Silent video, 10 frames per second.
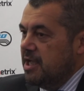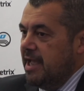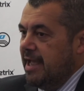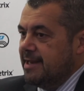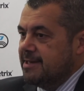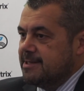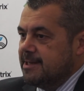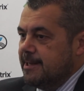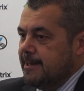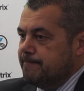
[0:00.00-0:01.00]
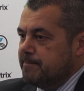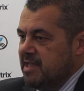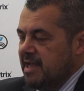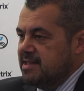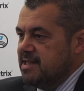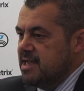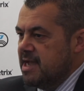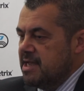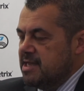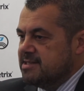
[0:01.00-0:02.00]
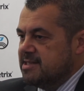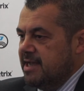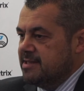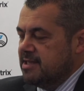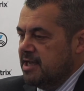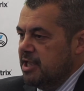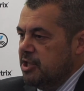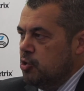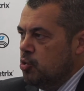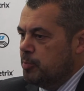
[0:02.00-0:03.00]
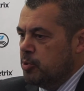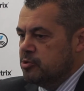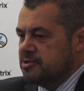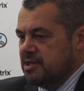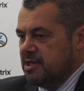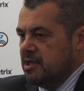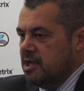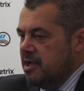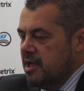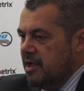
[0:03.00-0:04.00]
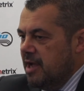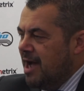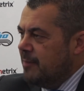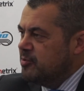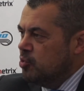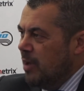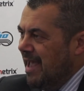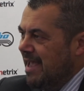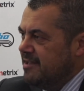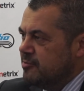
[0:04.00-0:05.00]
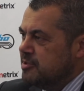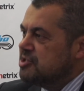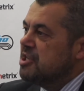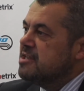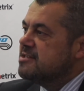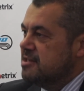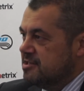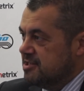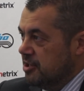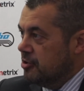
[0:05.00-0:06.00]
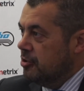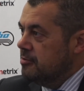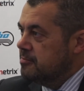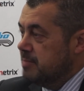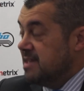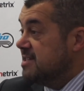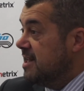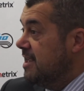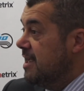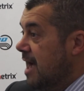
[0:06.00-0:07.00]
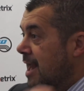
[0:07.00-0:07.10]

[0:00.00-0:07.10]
and the idea is that you put up to 8 machines in a circle. Basically, a